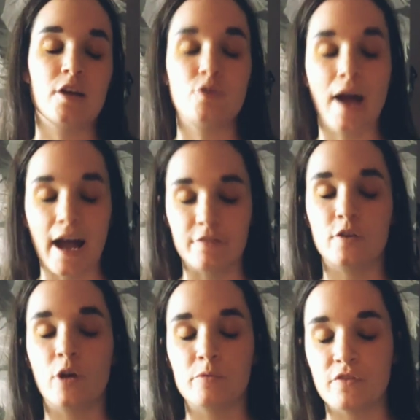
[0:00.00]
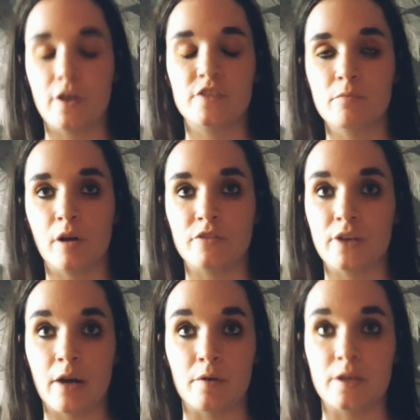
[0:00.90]
You have to go up to 30 miles
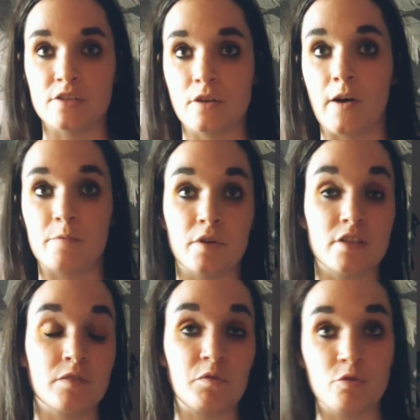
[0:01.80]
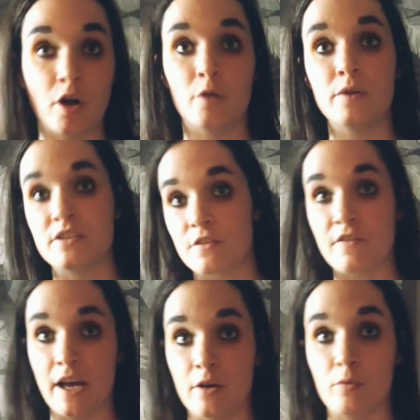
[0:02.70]
an hour in this, guys, because if you don't, it's a
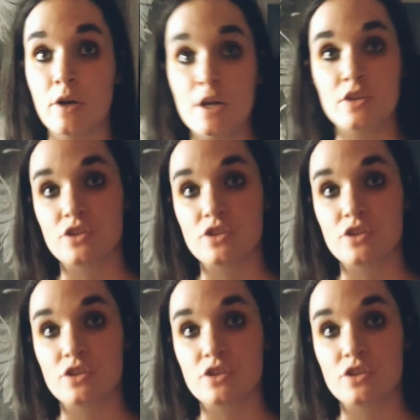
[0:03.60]
fail.